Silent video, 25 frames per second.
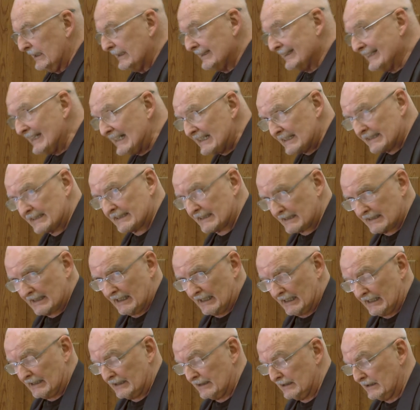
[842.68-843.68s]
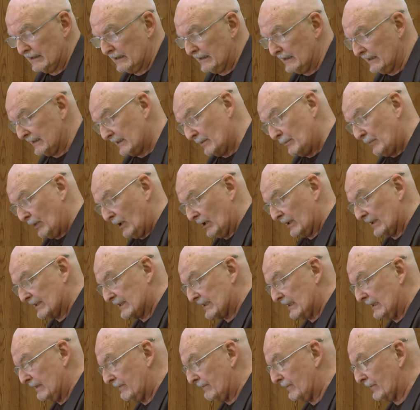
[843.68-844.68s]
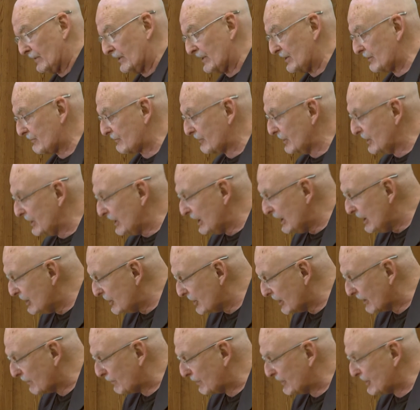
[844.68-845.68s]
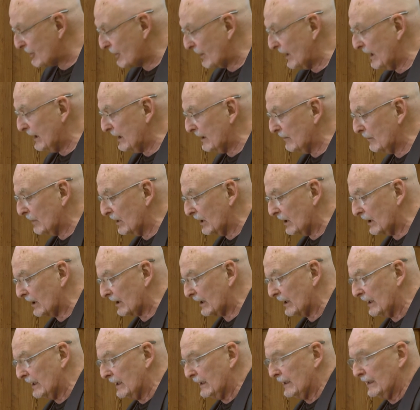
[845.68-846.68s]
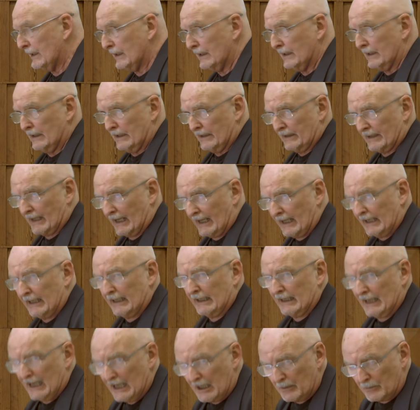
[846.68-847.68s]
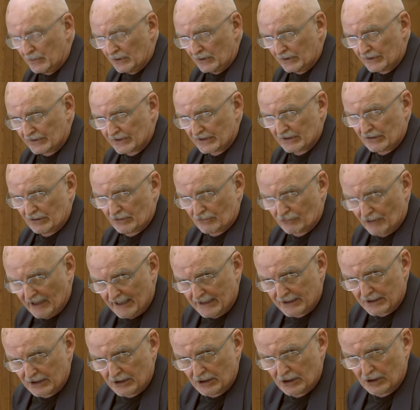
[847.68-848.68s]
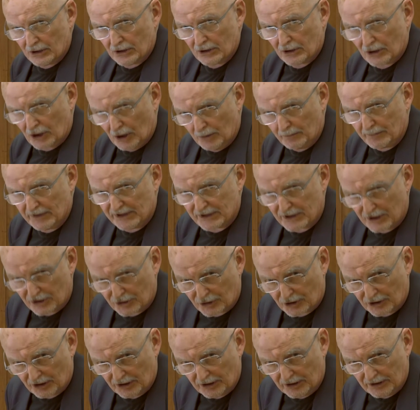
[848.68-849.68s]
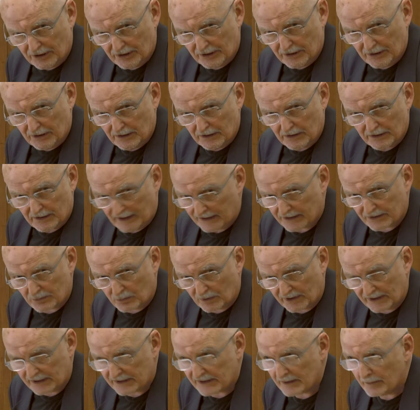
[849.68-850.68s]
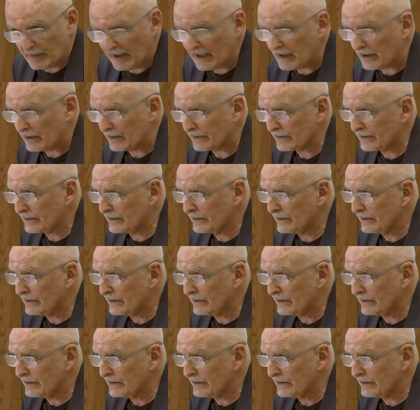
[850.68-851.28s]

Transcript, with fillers: This, then, is a policy for a strategic trading bloc that enables greater competition. That's what it's about.